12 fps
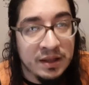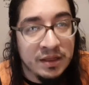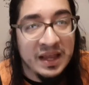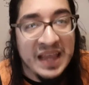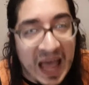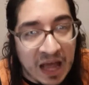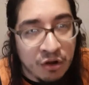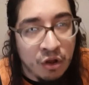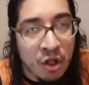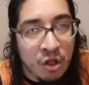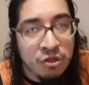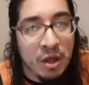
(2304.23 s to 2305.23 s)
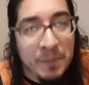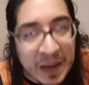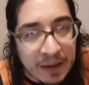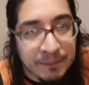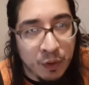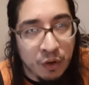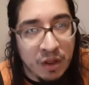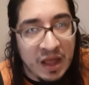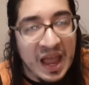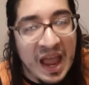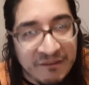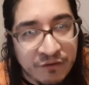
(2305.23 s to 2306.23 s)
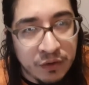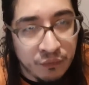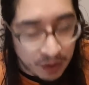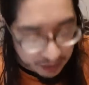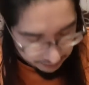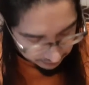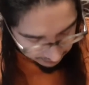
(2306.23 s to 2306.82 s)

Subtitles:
The cattle, the people, everyone.